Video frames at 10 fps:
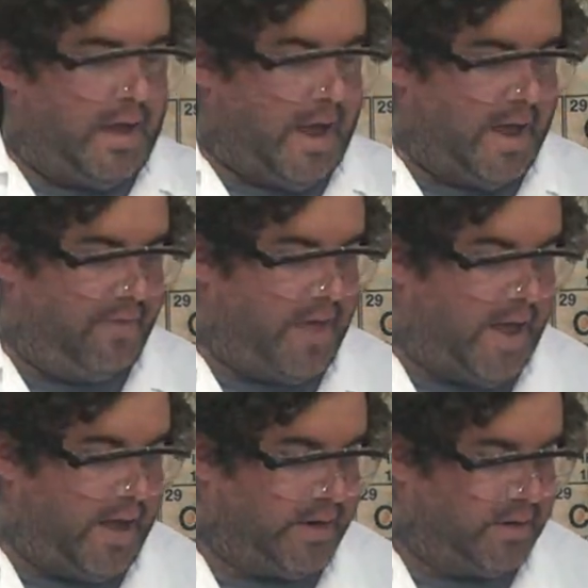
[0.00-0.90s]
And
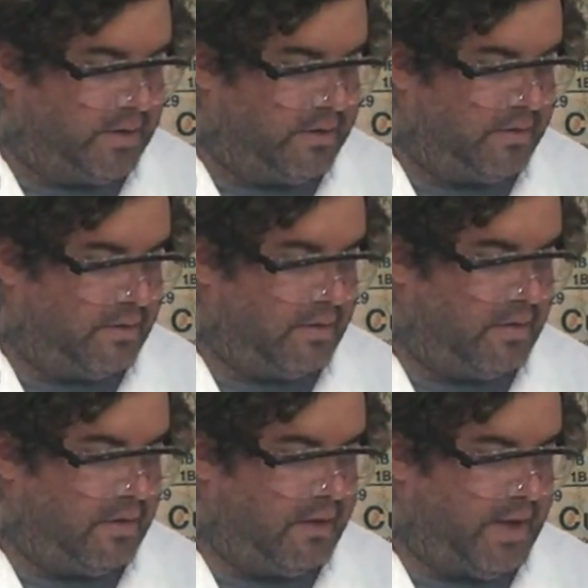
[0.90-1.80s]
then
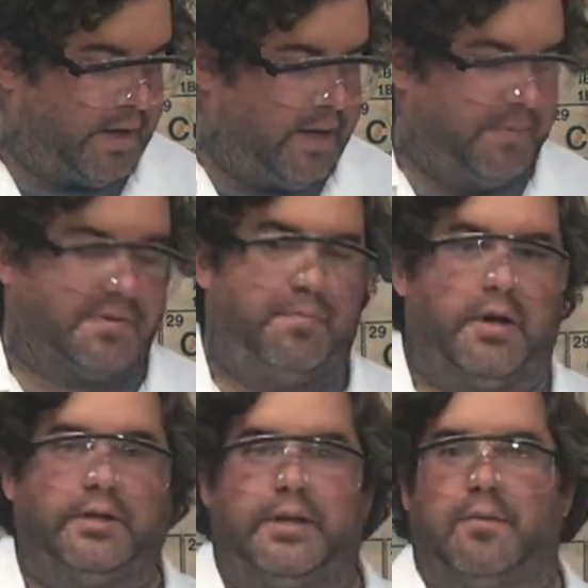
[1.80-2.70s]
it keeps
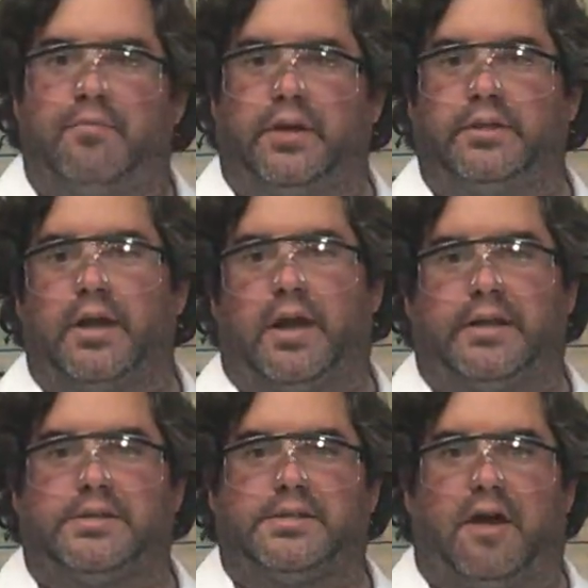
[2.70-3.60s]
building and building on
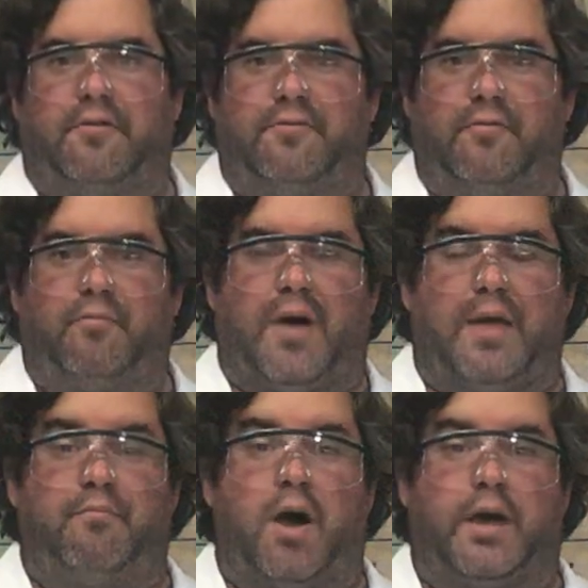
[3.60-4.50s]
itself by
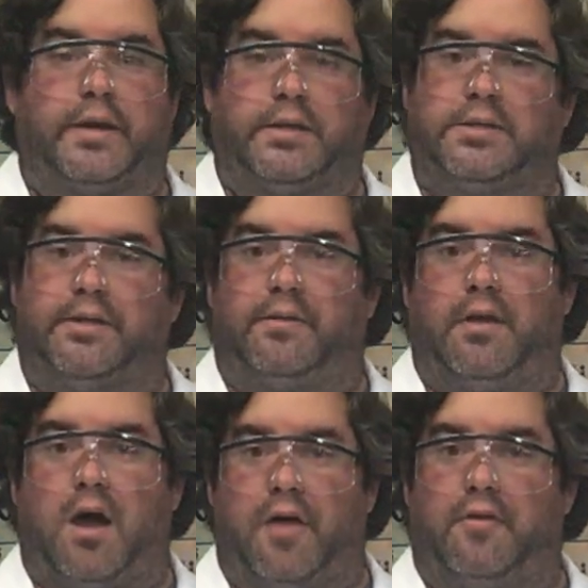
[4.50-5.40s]
bonding to
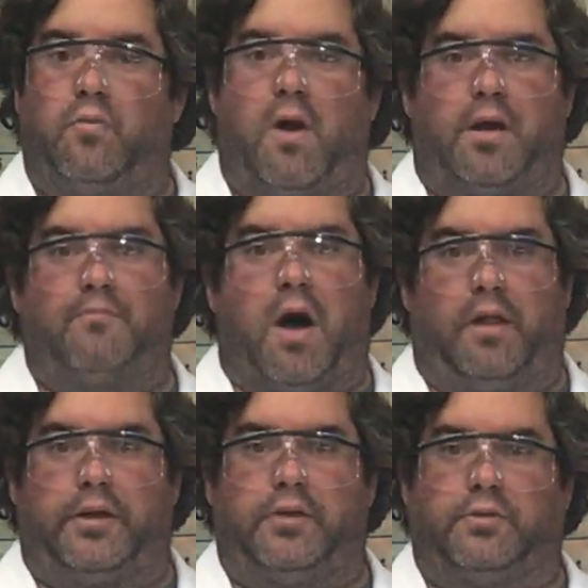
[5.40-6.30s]
other water
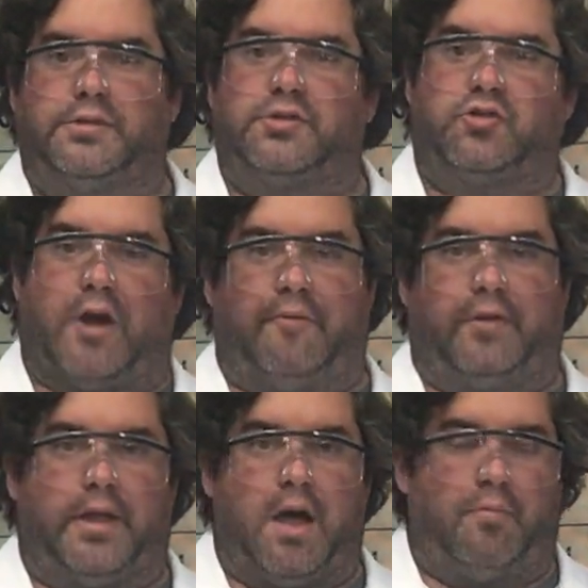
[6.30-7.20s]
molecules
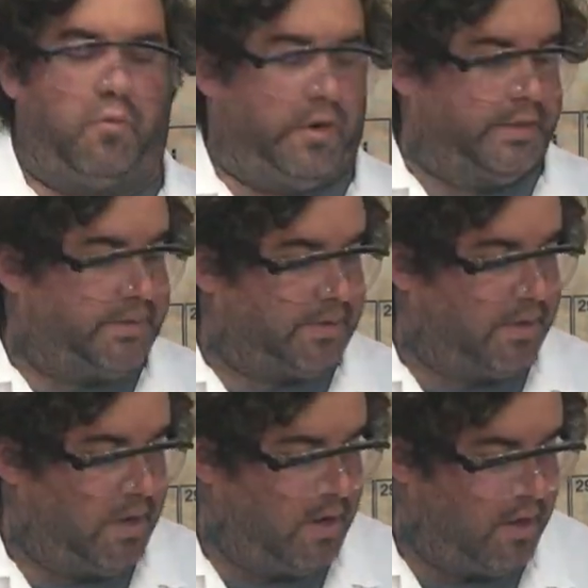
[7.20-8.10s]
traveling upwards
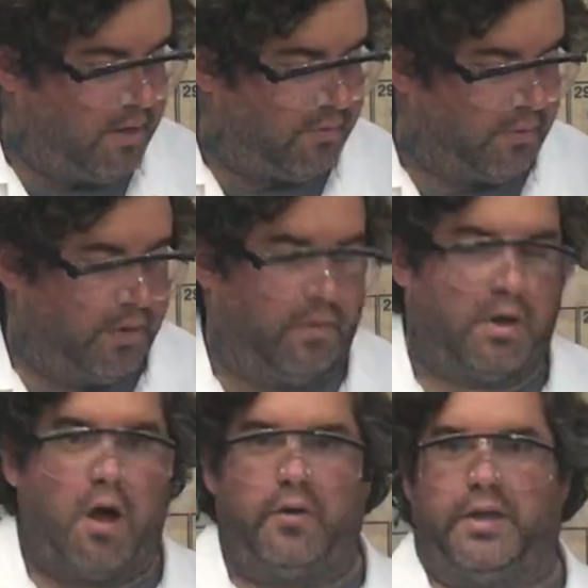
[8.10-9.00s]
through
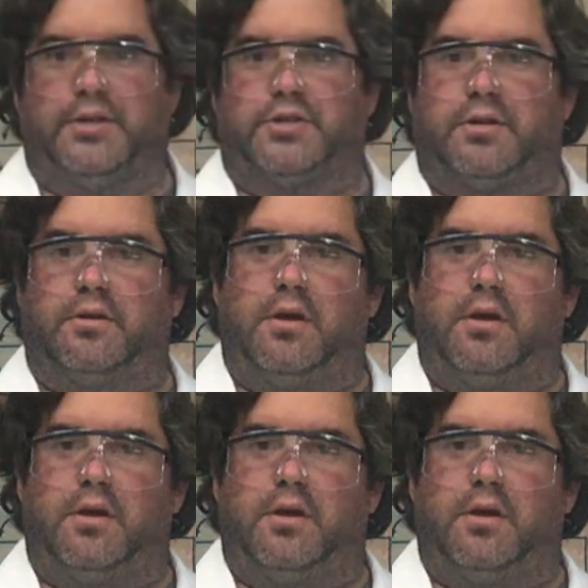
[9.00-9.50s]
cohesion.